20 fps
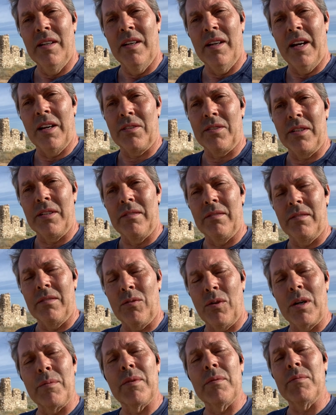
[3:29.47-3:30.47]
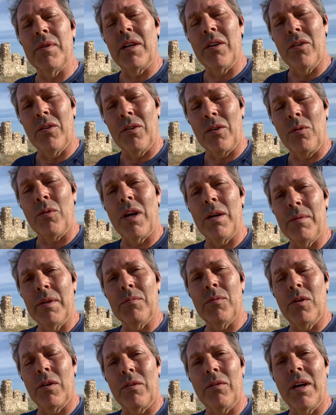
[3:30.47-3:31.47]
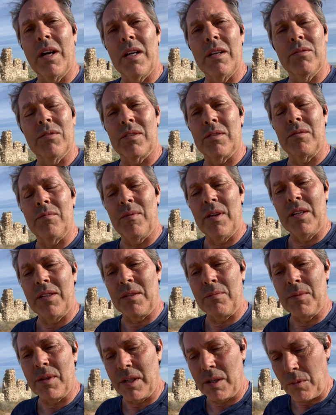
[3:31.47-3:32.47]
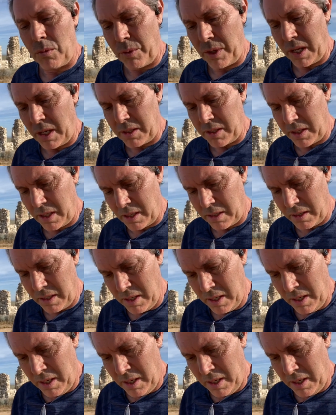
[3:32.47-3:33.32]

actually quite a bit bigger and quite a bit more grand. It was an amazing building when we got done.